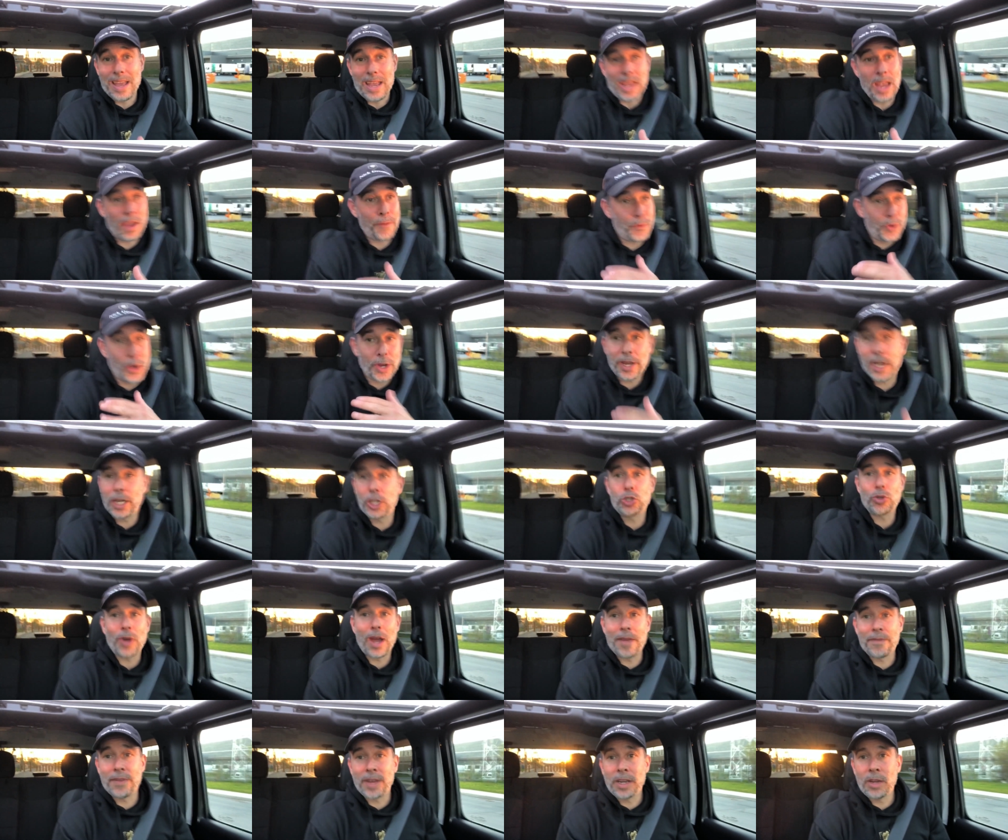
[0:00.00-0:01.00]
If you're gonna
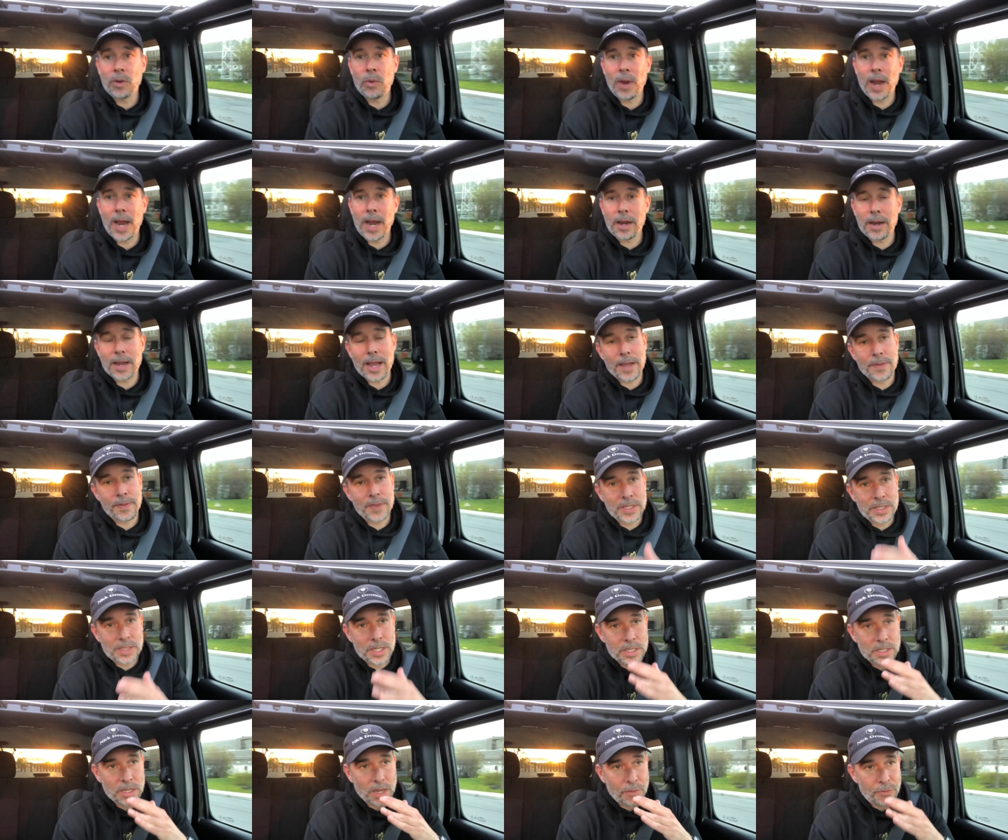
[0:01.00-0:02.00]
drive anywhere, and
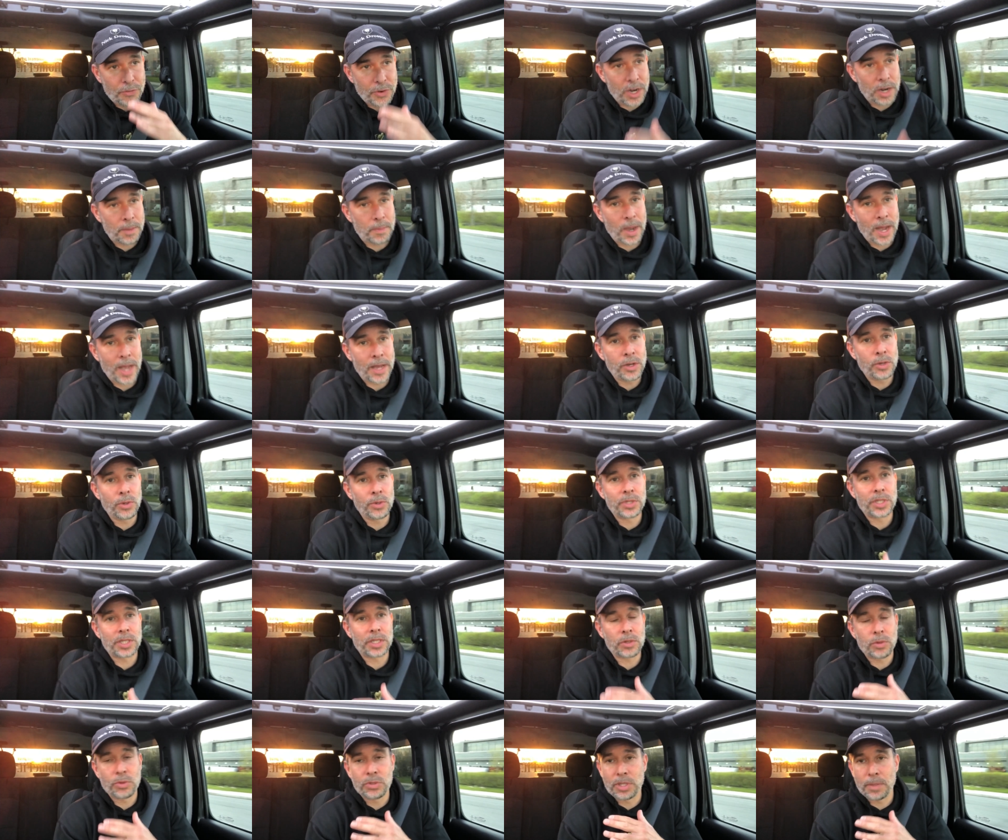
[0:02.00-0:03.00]
this is a friend of mine
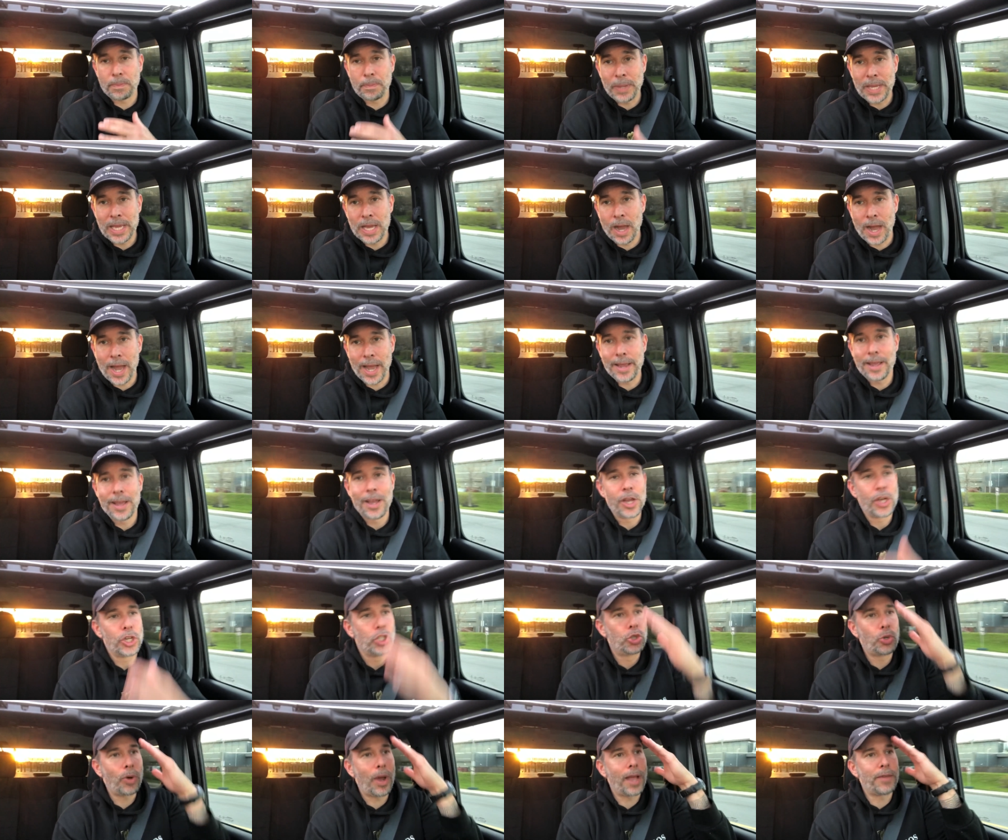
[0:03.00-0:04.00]
who's who's a PI,
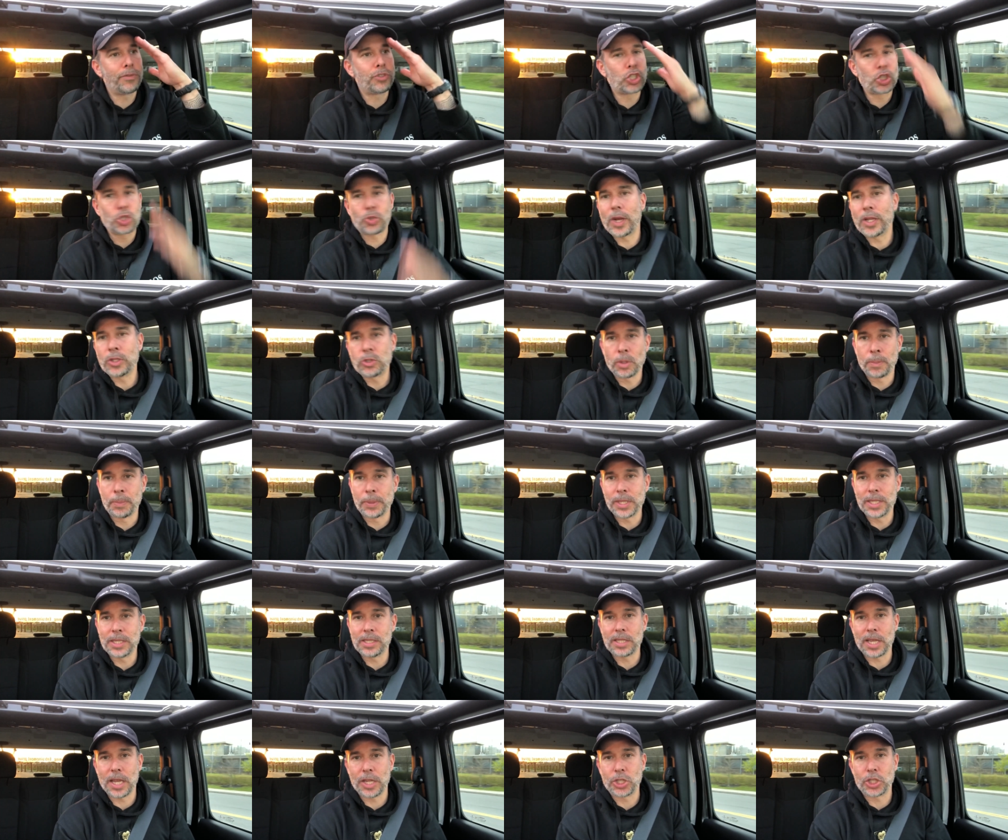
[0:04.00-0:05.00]
drive straight to
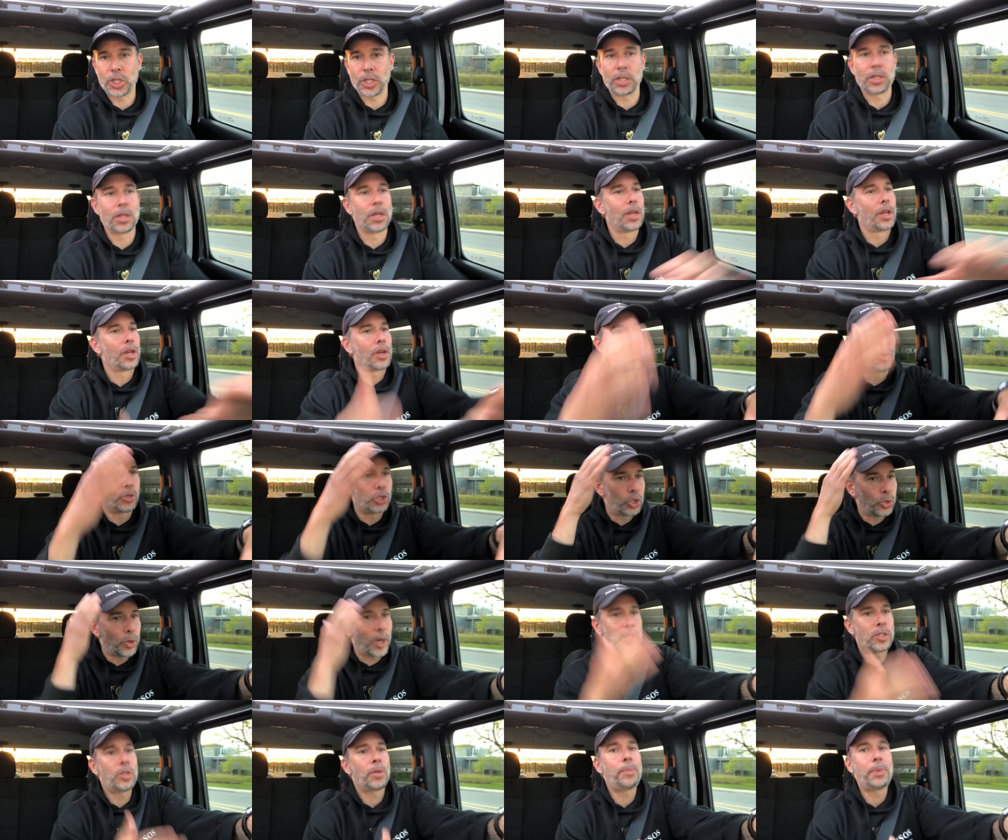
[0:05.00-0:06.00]
police station. Go
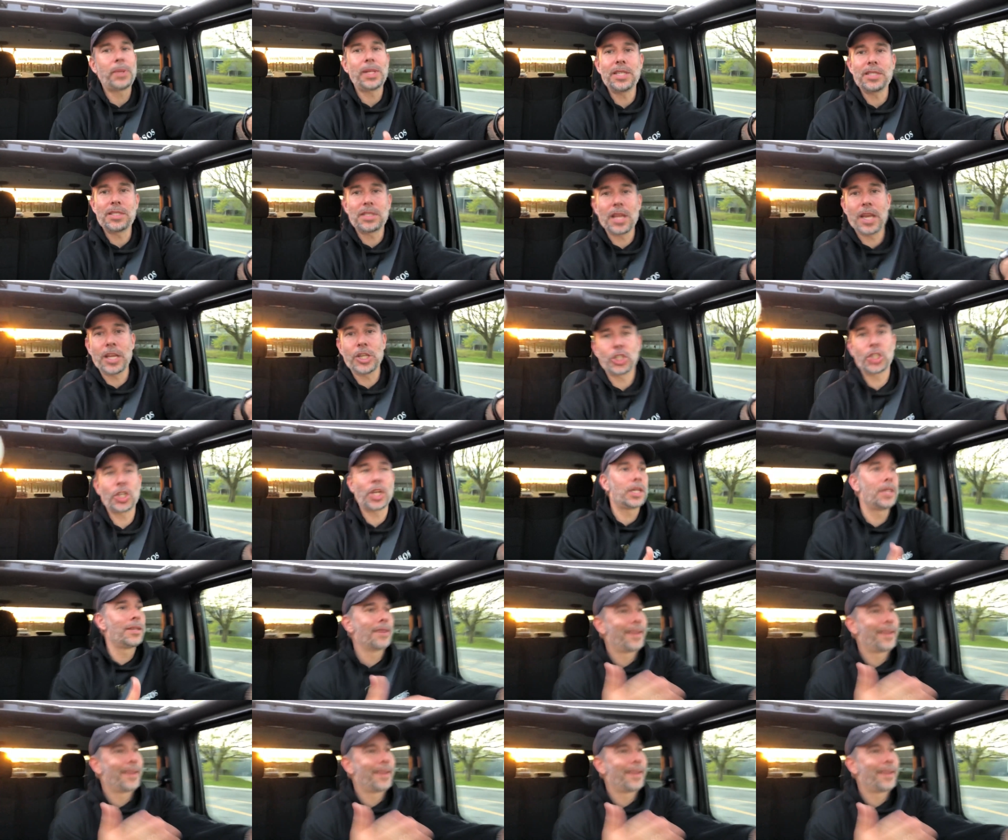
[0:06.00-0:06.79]
straight to police station